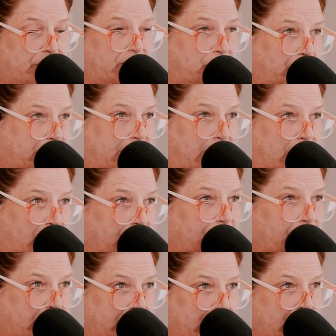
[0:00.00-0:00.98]
respite care
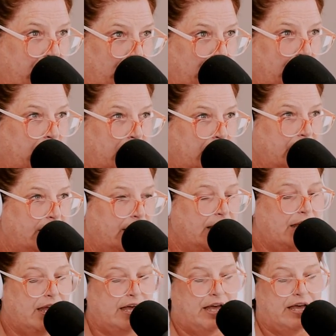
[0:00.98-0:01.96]
for you.
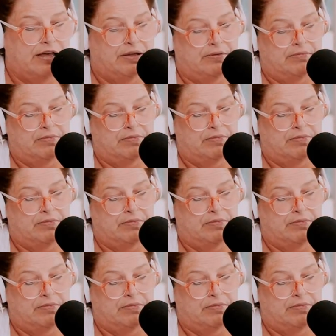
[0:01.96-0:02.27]
Yeah.